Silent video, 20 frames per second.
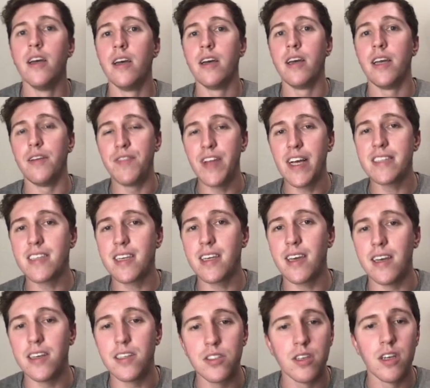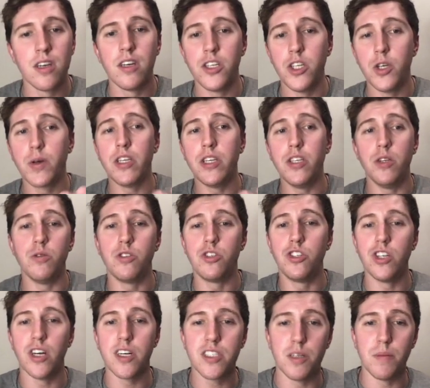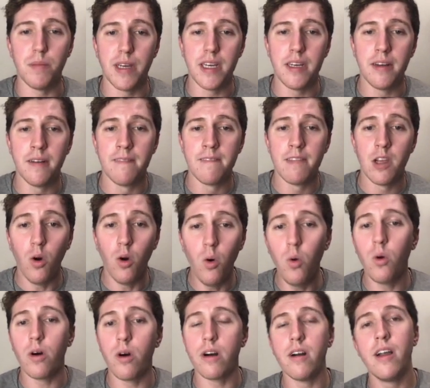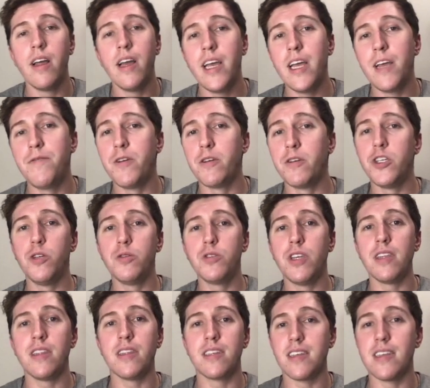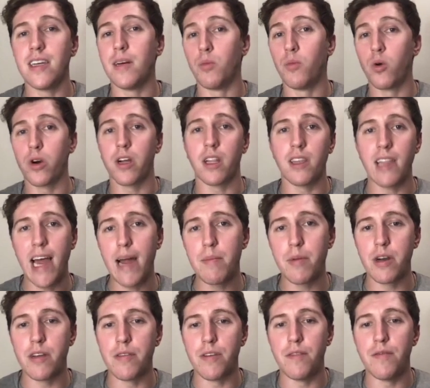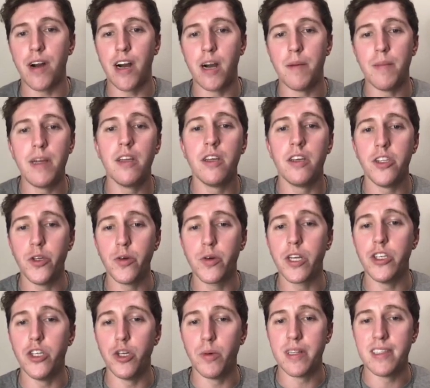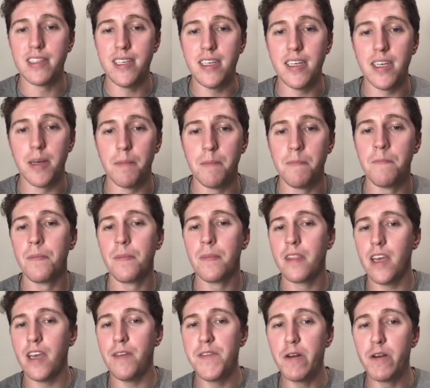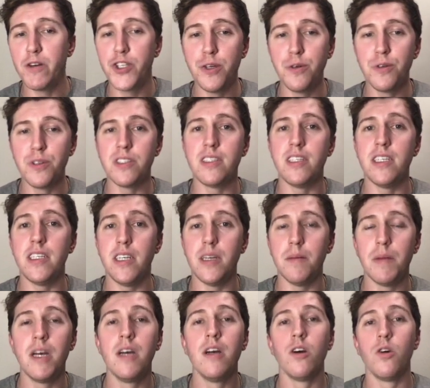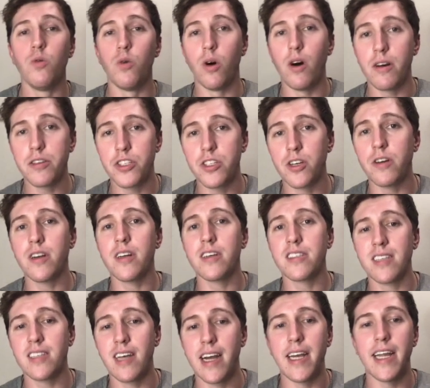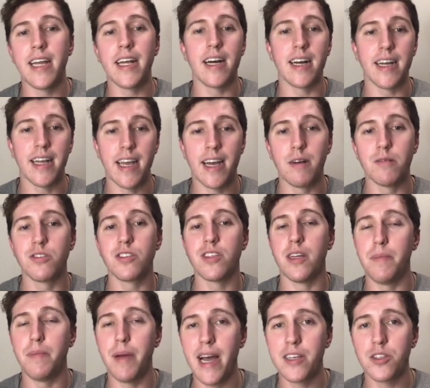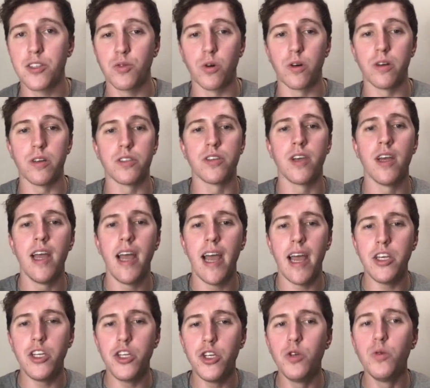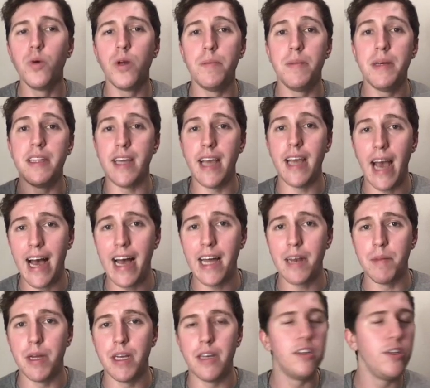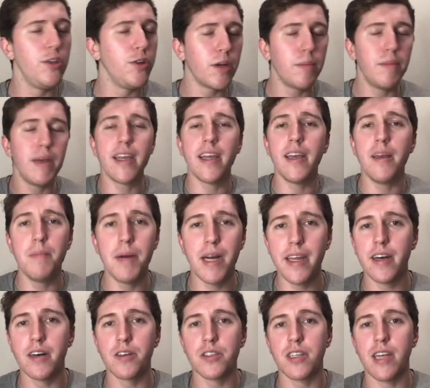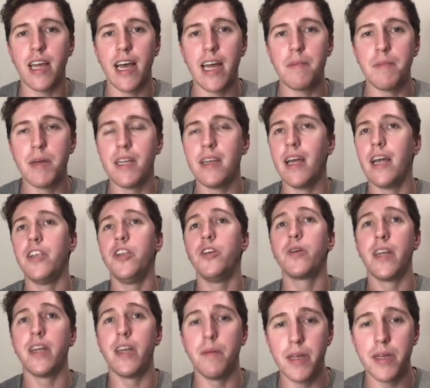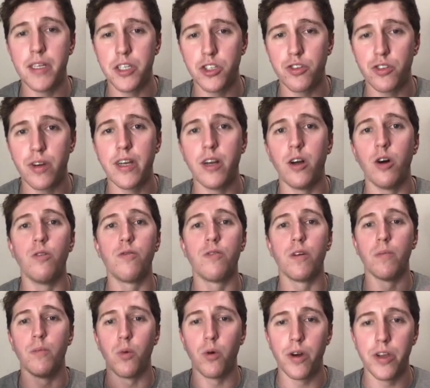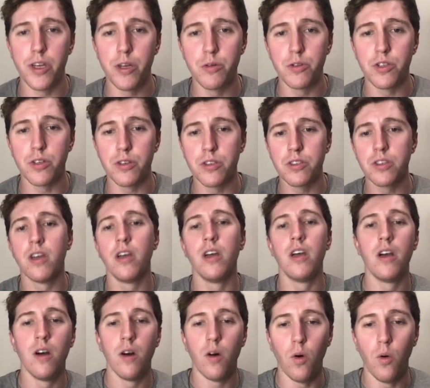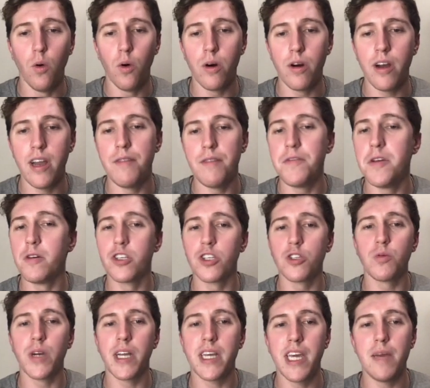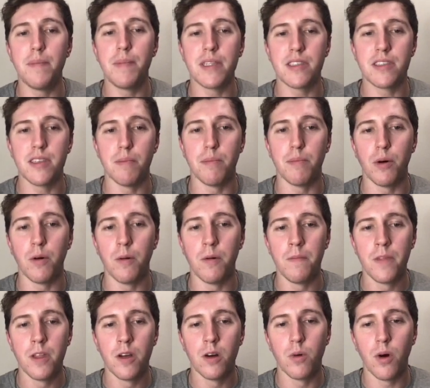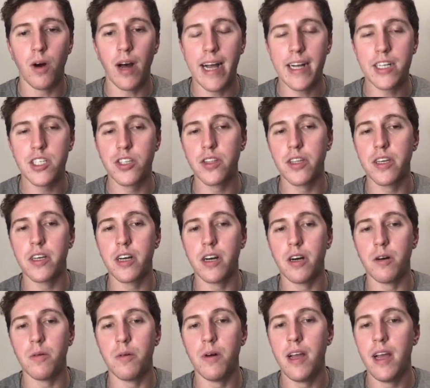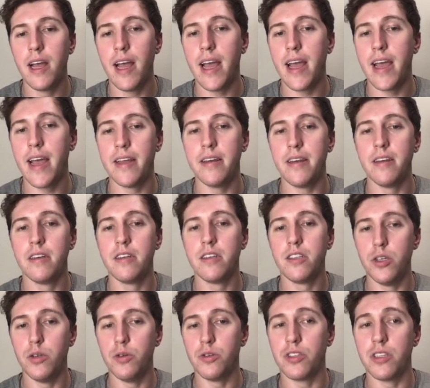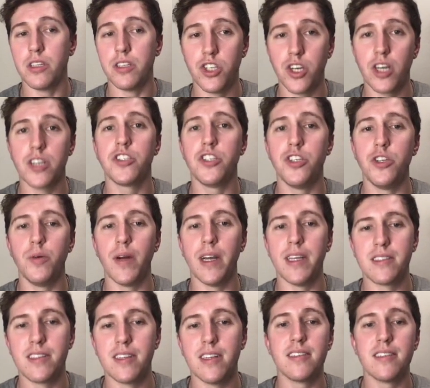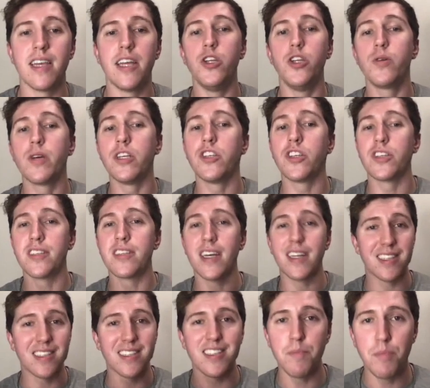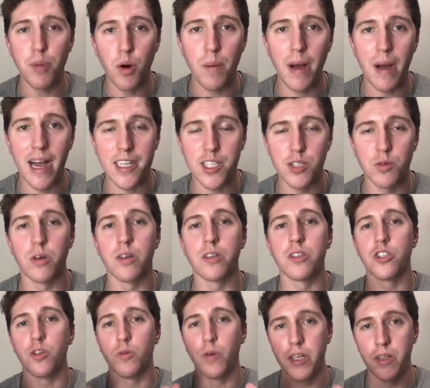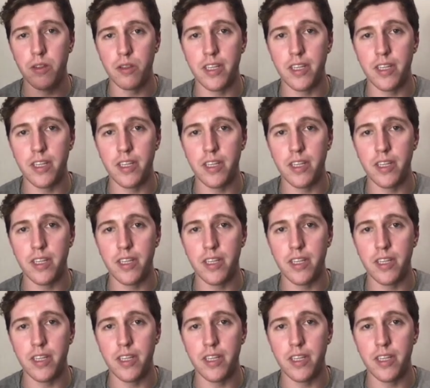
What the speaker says: If that's the case, you can use just me, or if you're using this in a more collaborative environment, you can do a team. If you choose team, we'll start assigning accounts and passwords, and you would be the admin. You can make anybody else an admin, and you can administrate over more users. Or if you just want to keep it simple, we'll actually go and use the just you instance, and you can just set a simple password, so when you